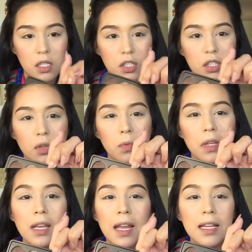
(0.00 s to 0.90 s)
just a
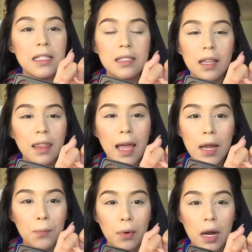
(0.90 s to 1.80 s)
really nice
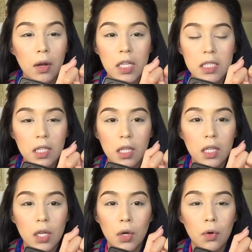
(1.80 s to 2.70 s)
light brown. It's gonna
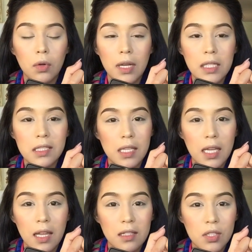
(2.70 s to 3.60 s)
go
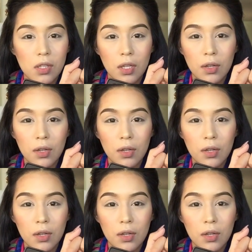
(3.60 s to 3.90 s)
nicely into the